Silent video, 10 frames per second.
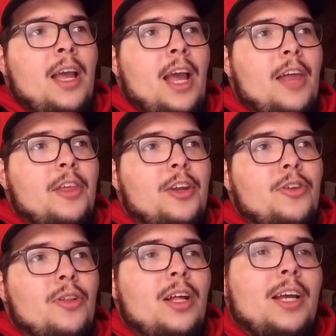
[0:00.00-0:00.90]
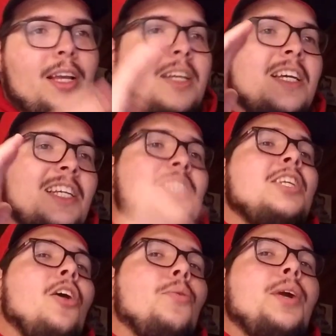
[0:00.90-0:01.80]
and then you like
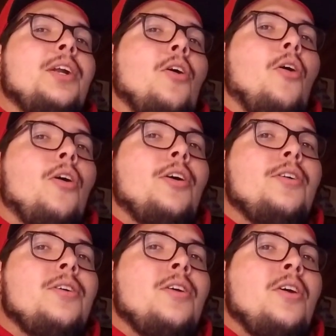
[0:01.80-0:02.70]
accelerate hard